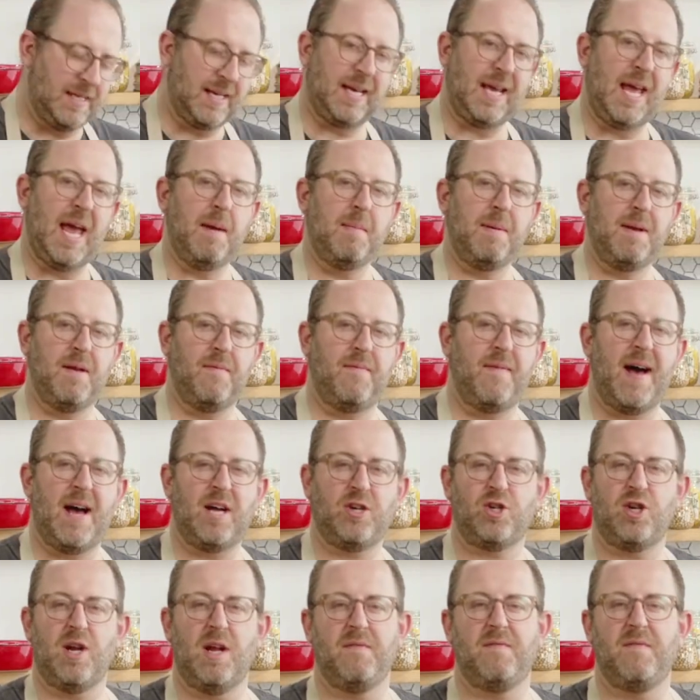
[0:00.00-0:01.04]
that came into
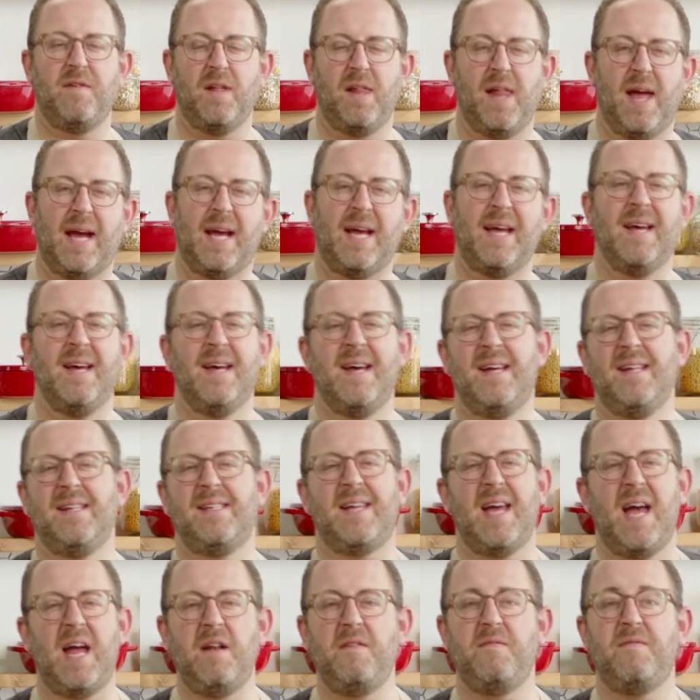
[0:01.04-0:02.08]
fashion, I feel like,
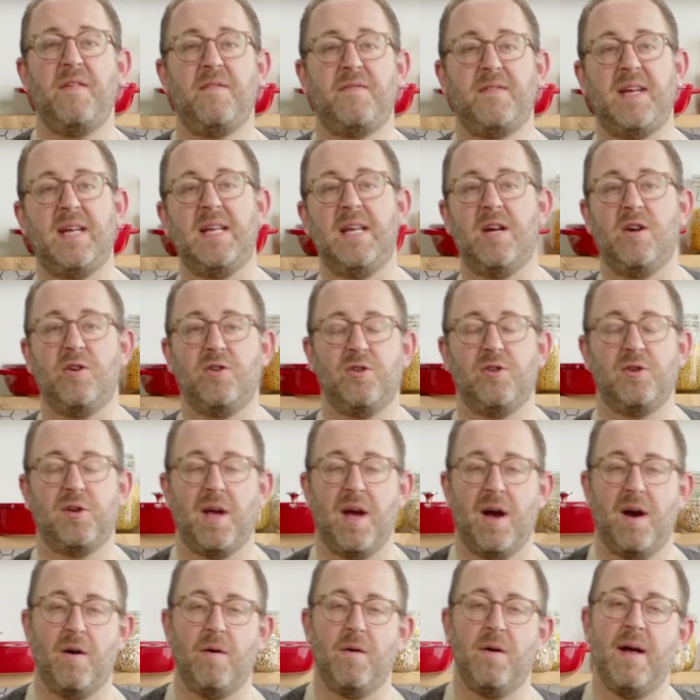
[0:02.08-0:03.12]
10, 15 years
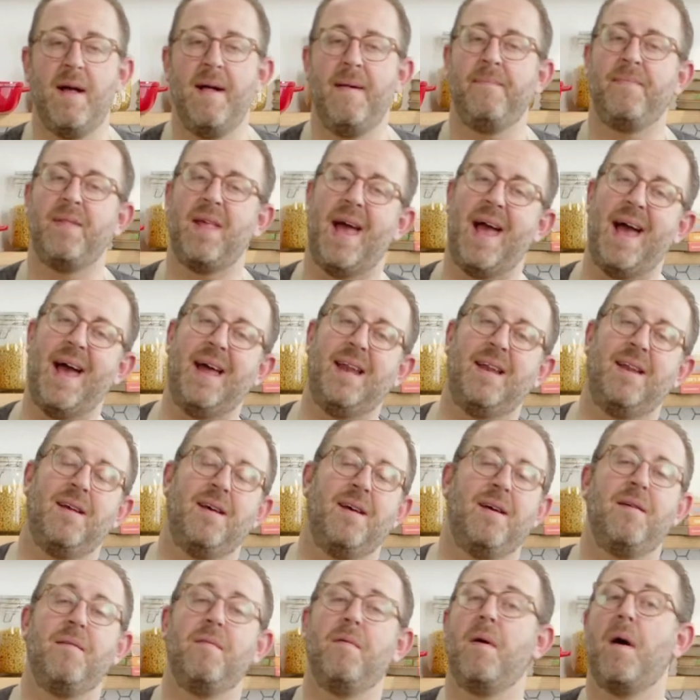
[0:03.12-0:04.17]
ago. And
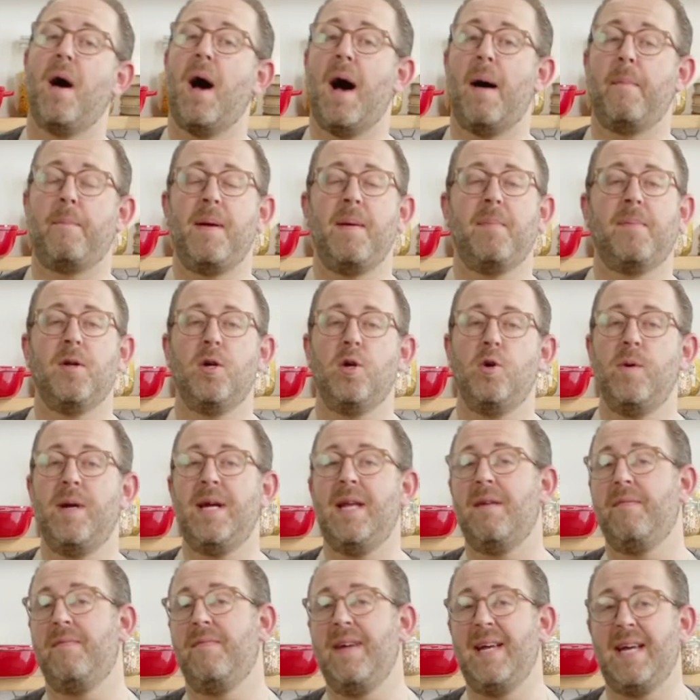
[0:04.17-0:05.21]
people who eat
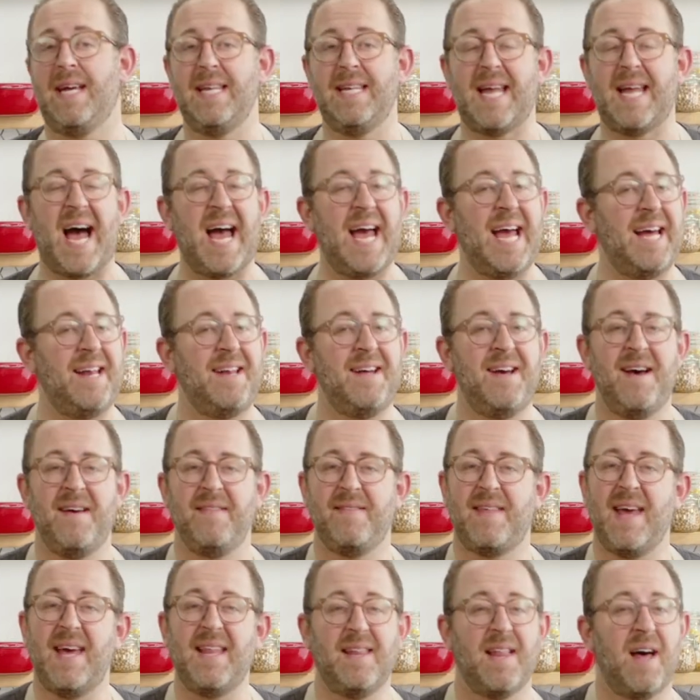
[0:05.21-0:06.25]
a vegan diet,
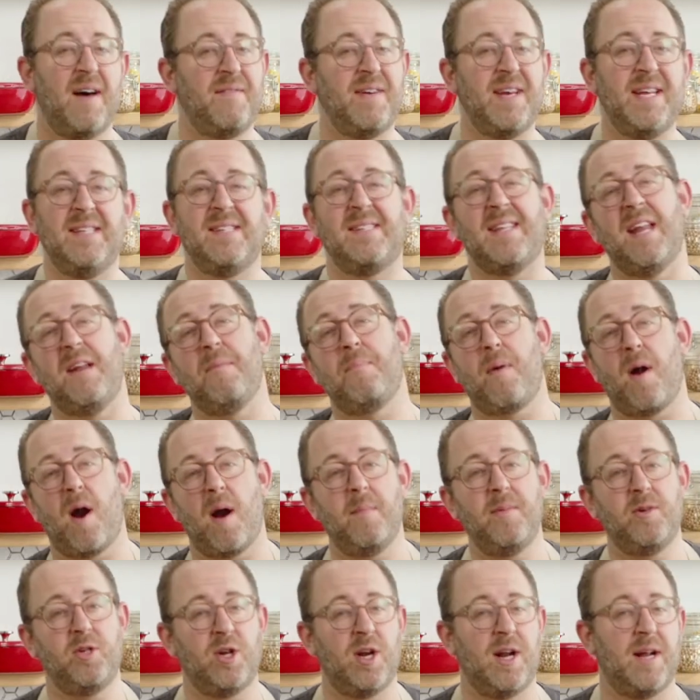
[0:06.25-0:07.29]
they love it instead of
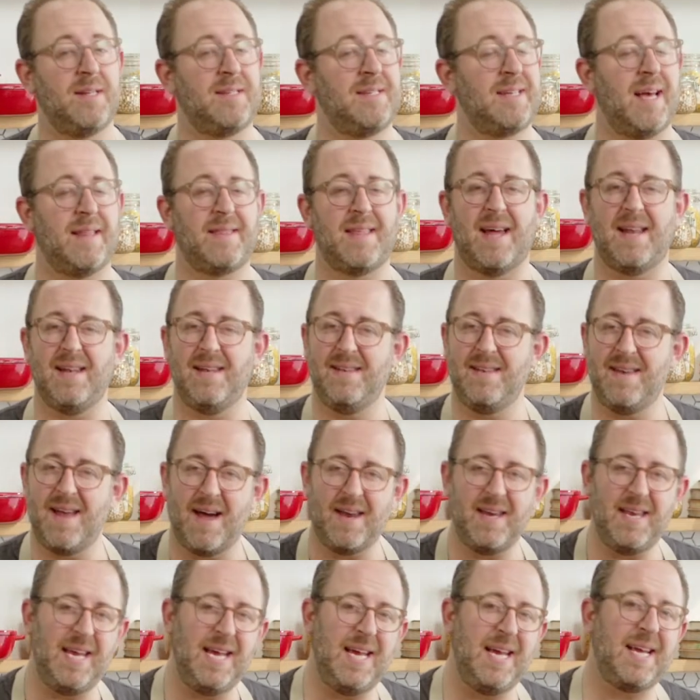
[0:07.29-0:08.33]
Parmesan. It's got that
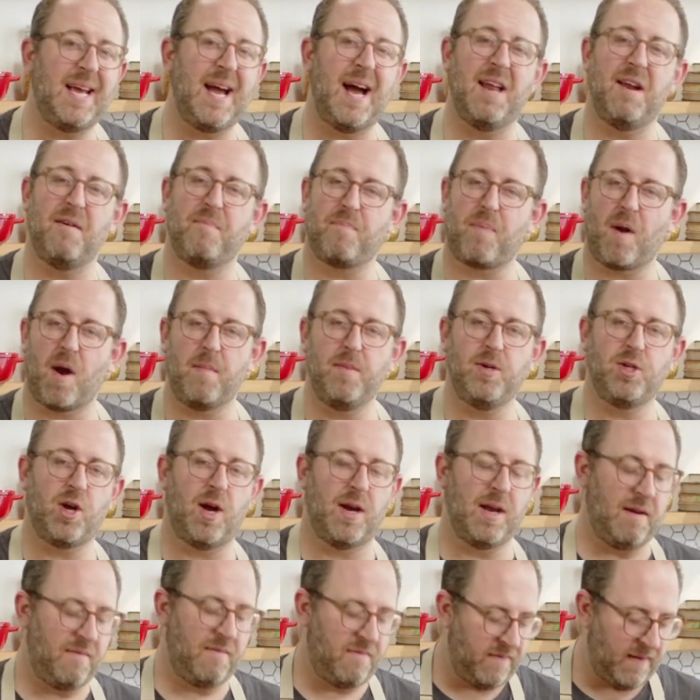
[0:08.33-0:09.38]
nutty kind of
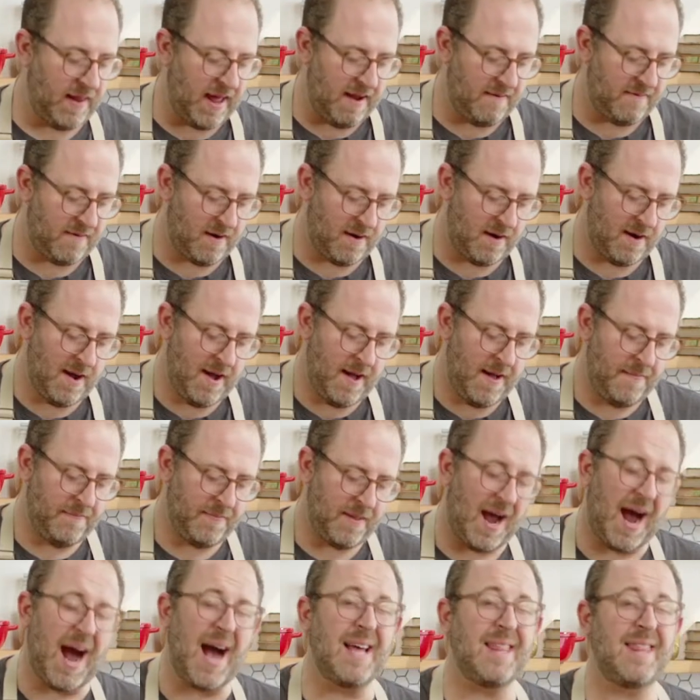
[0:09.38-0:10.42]
Parmesan-y flavor.
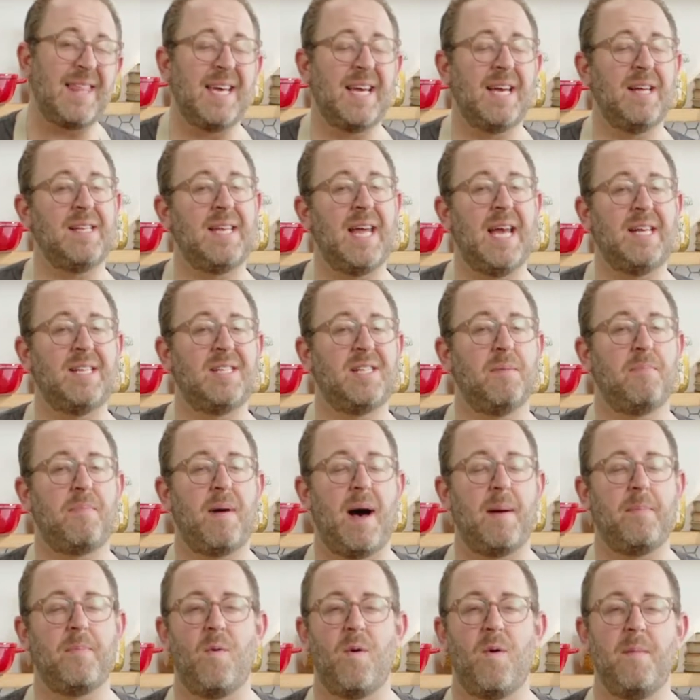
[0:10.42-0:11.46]
I think it takes to
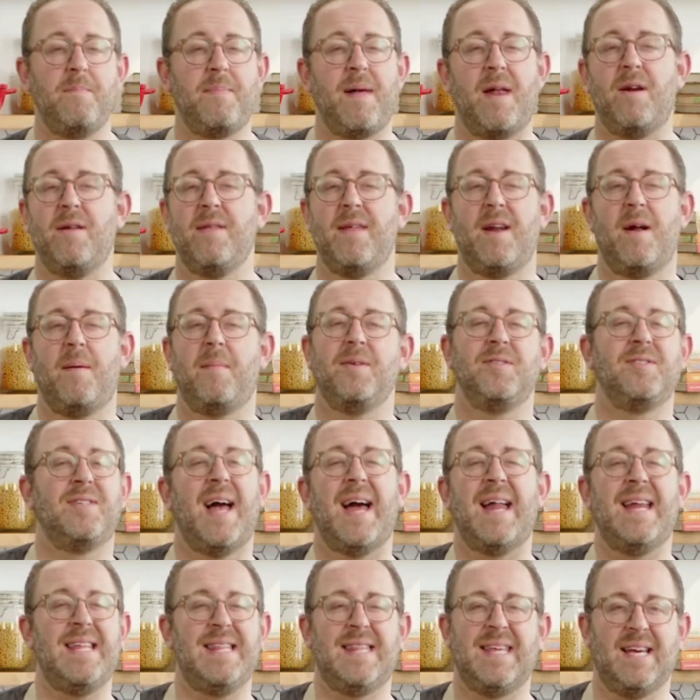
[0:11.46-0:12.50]
popcorn better than almost
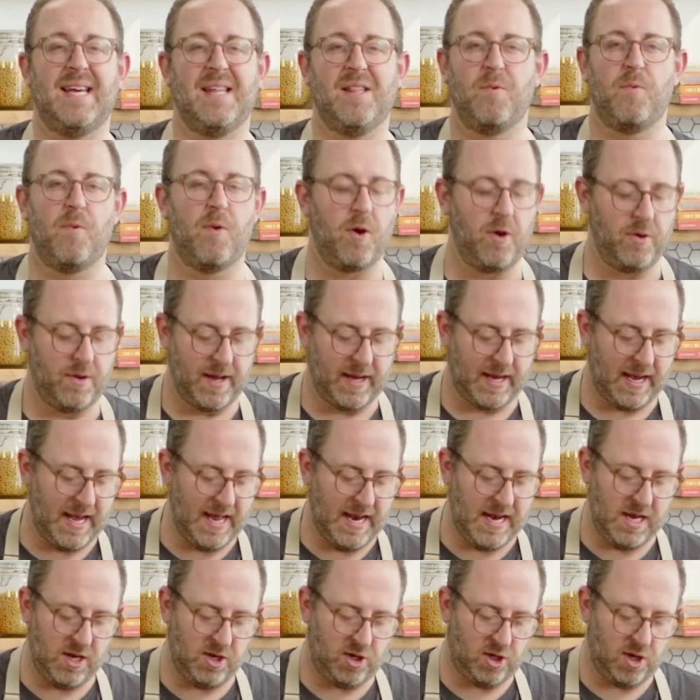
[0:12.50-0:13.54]
anything in the world. Like, it
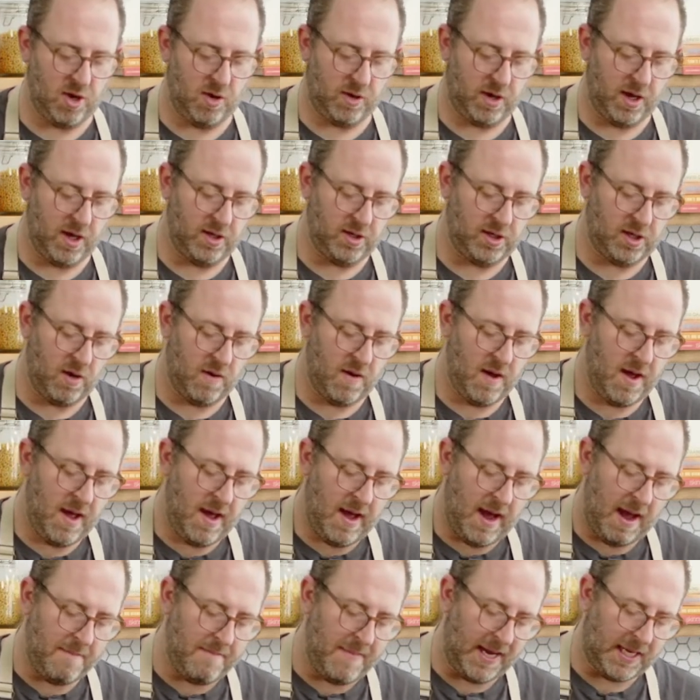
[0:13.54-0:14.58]
is so good. So
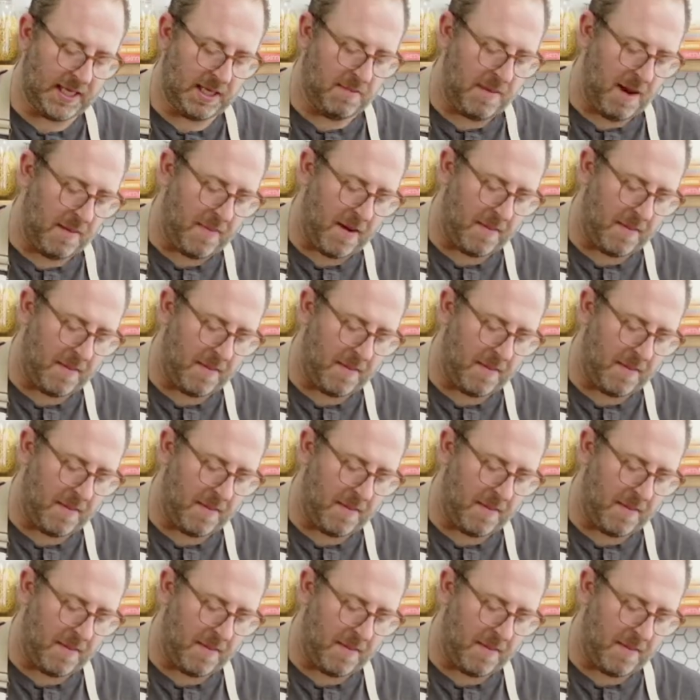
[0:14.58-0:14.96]
I mix them up